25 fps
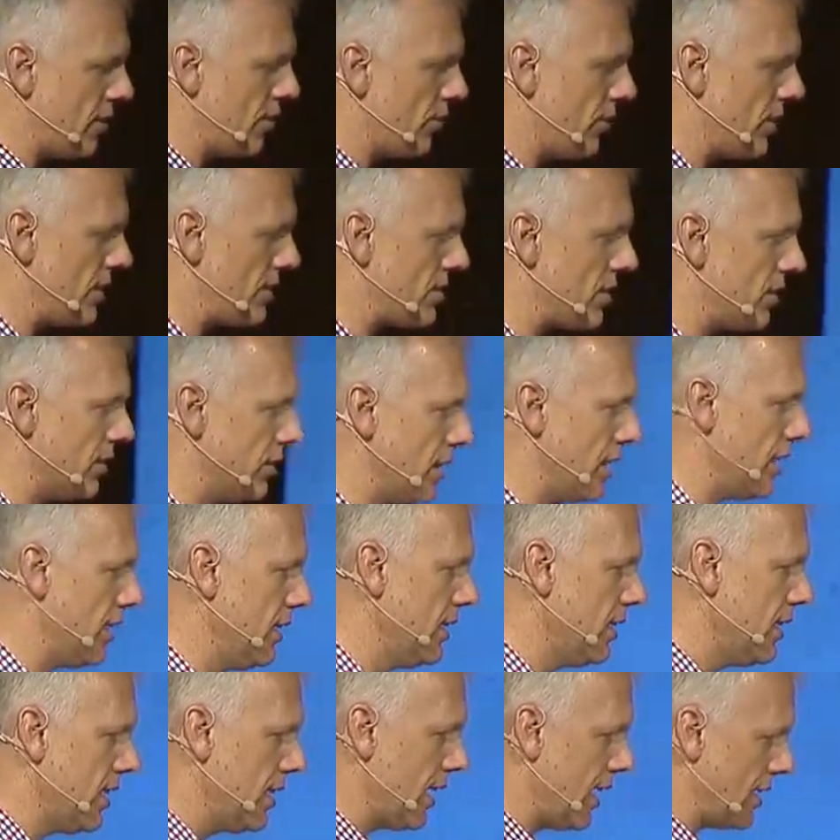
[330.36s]
recently,
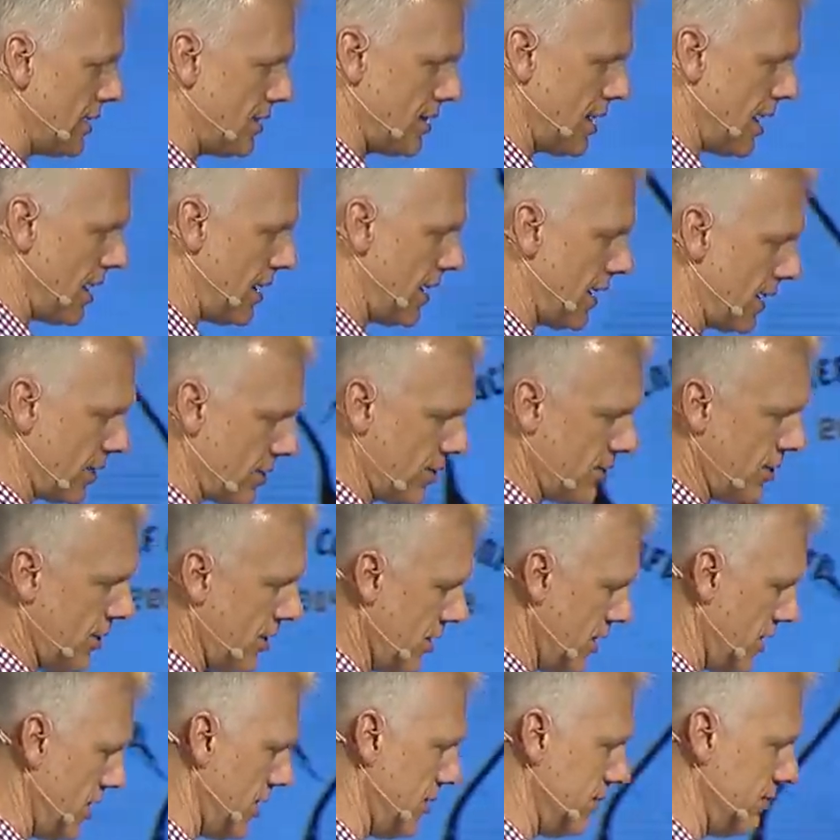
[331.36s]
and I sat next to
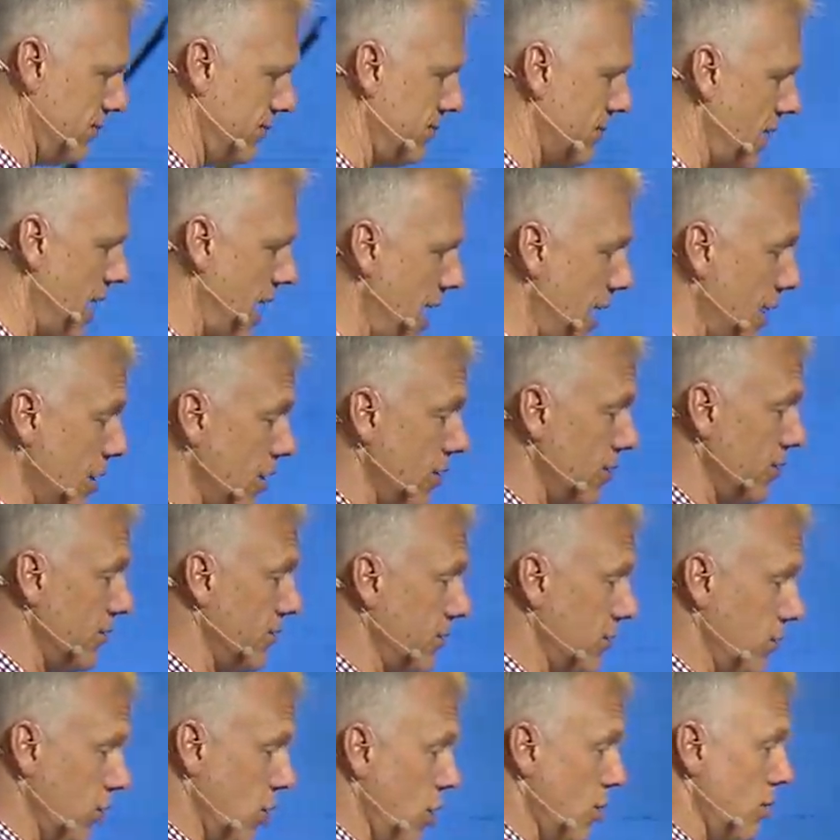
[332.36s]
the head
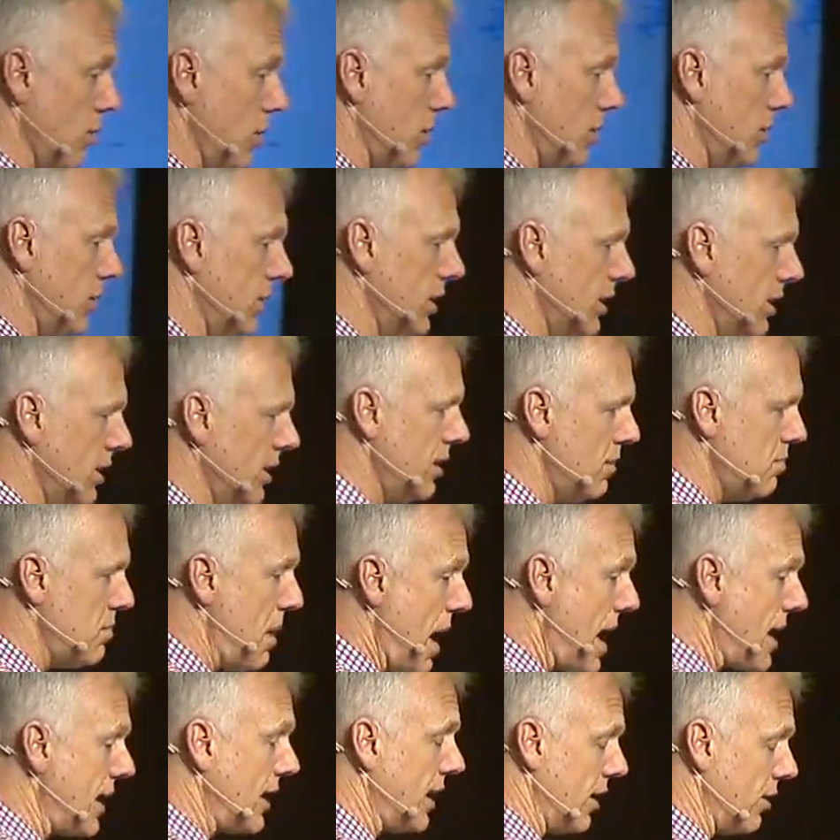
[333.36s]
of global
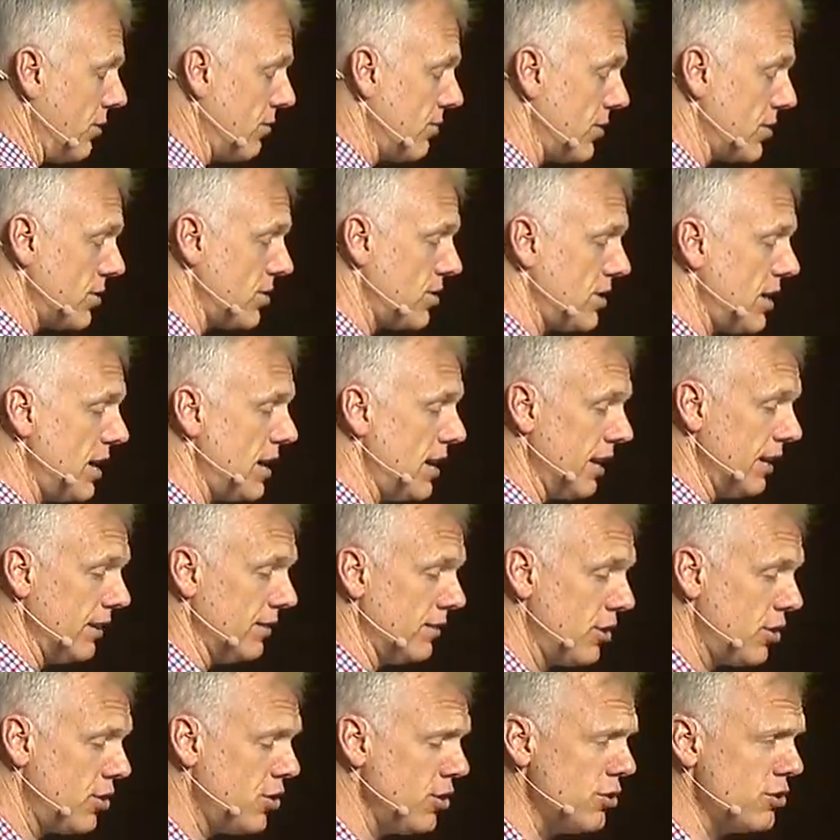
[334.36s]
banking for Citi,
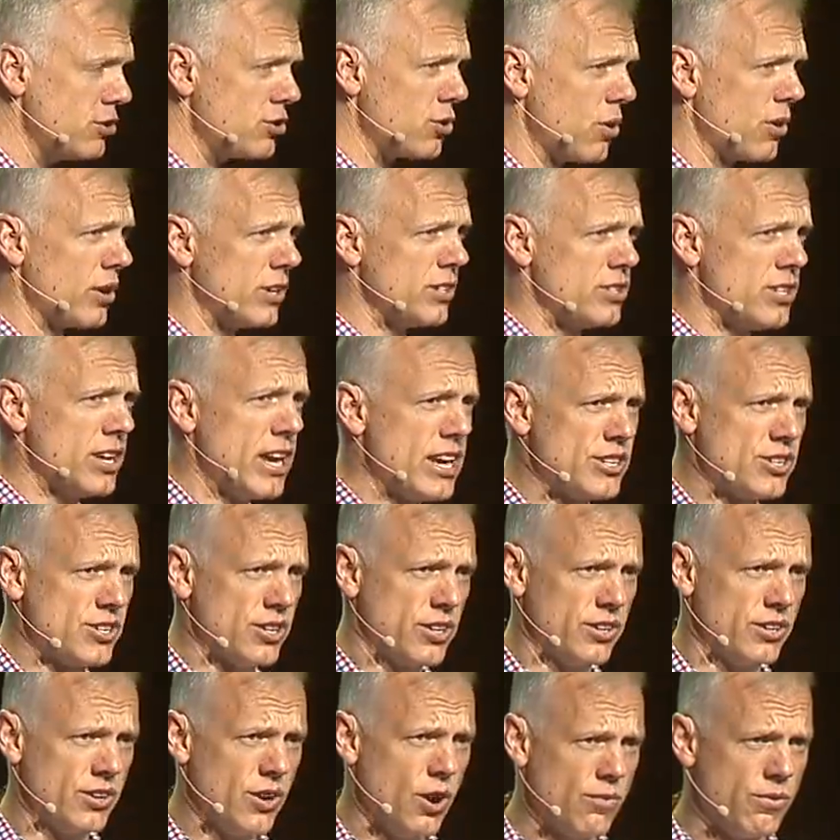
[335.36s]
huge organization,
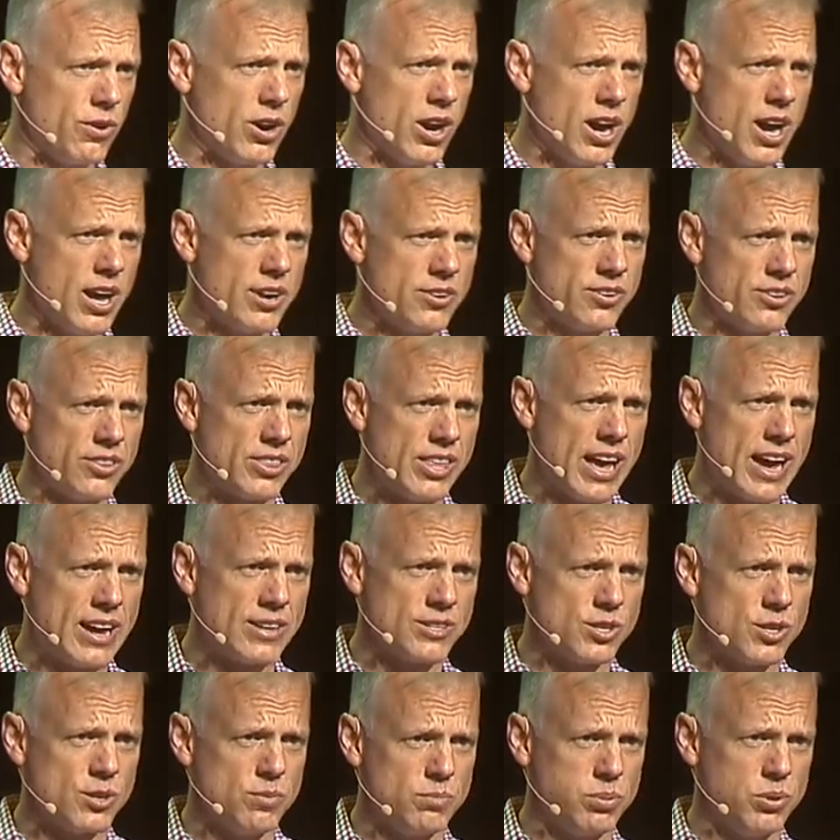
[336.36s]
over
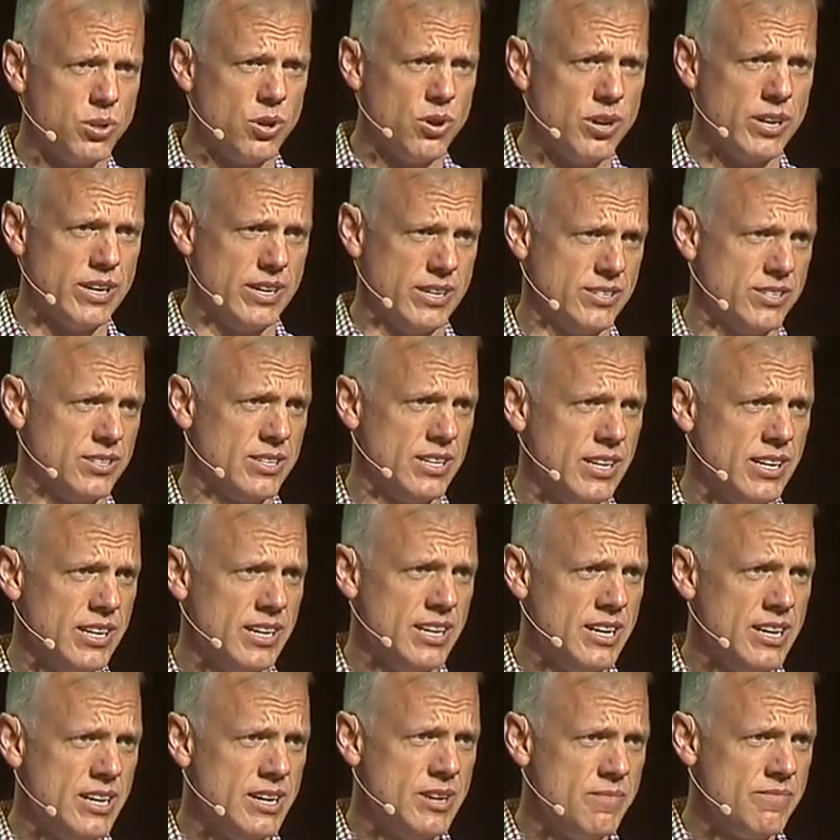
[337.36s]
100,000 employees.
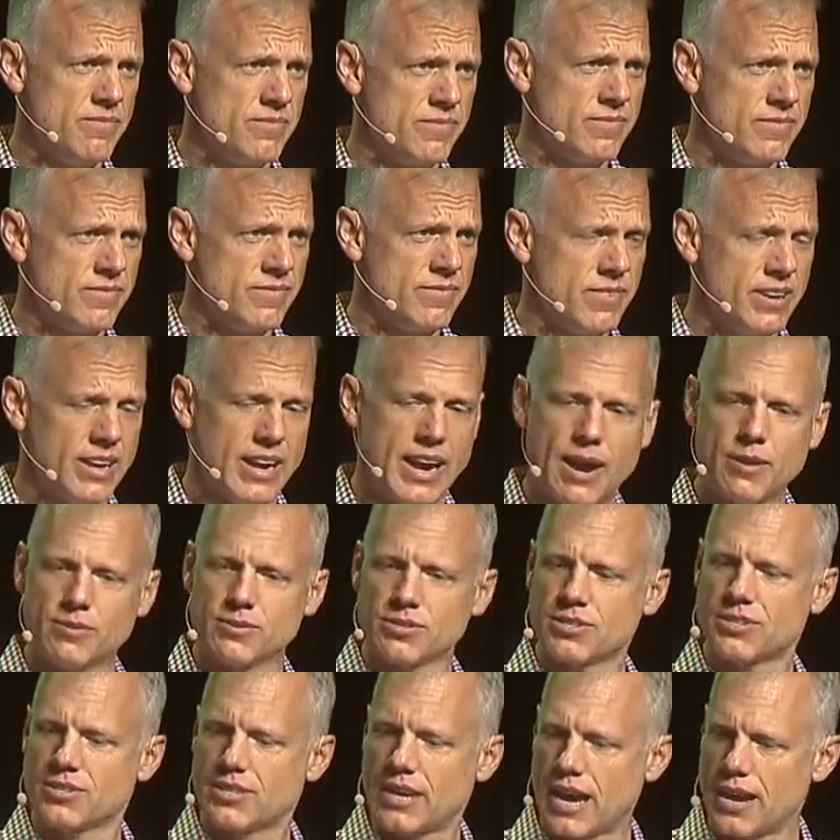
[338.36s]
And I
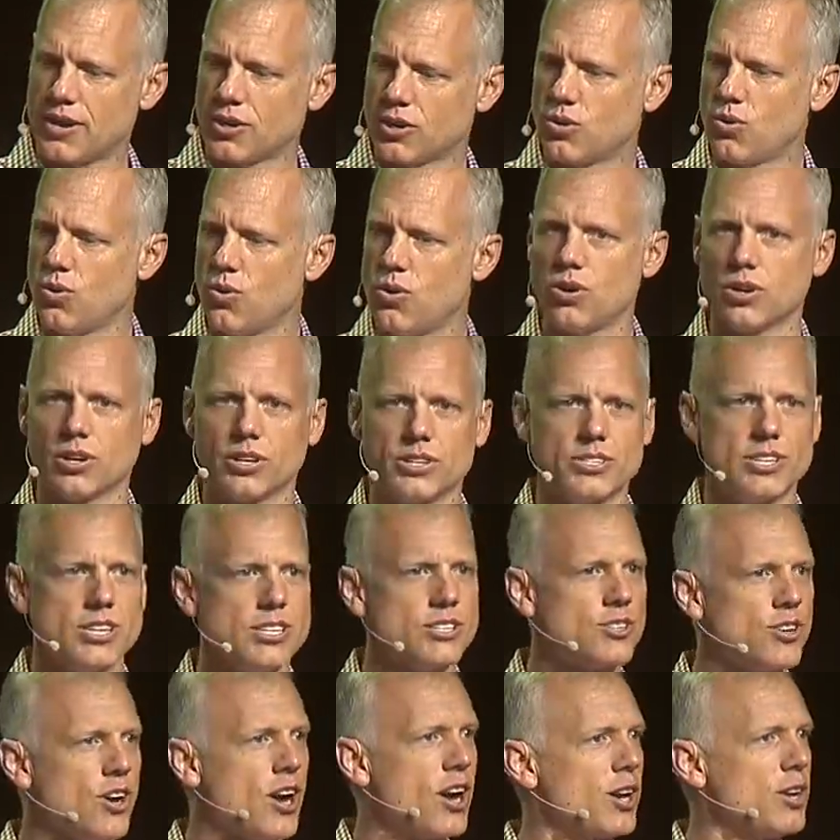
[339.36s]
was kind of cool because he's
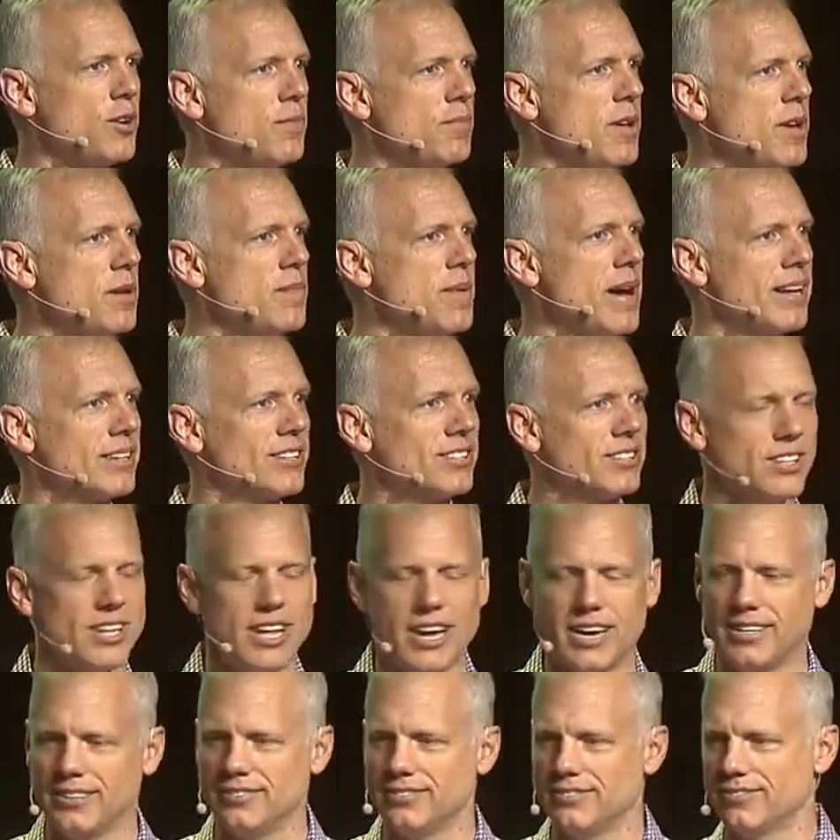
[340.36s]
talking to me about
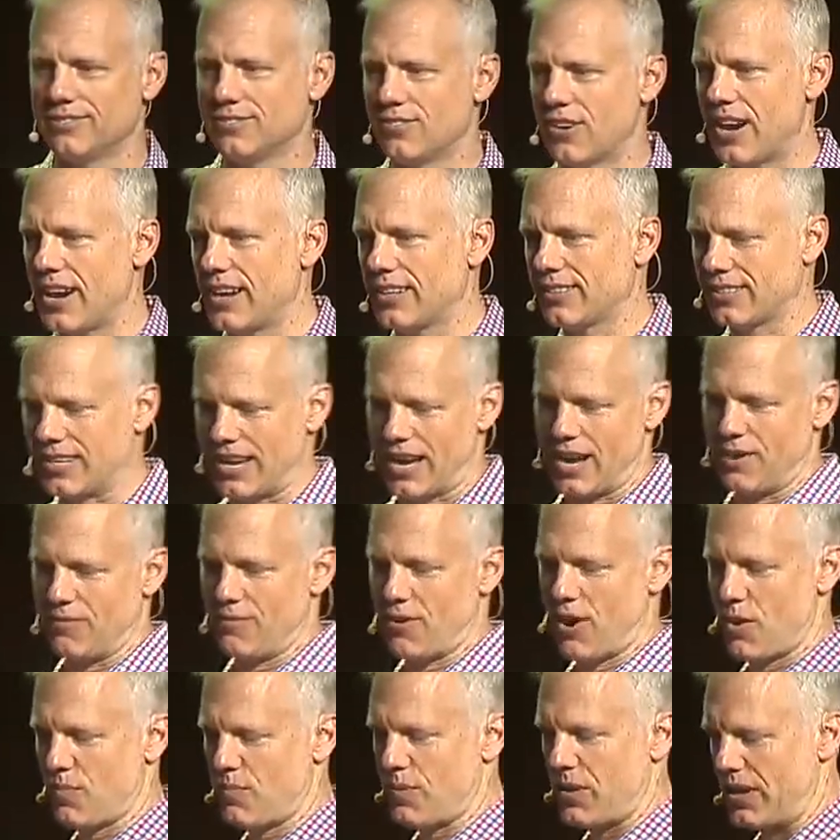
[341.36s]
delight, right? It's kind of
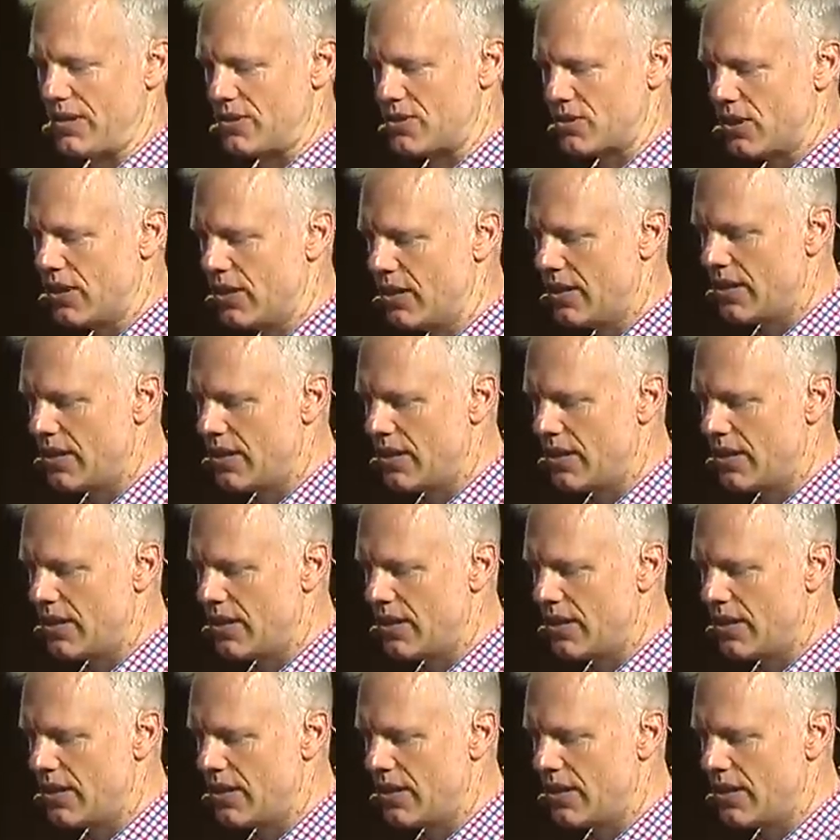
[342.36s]
our pitch.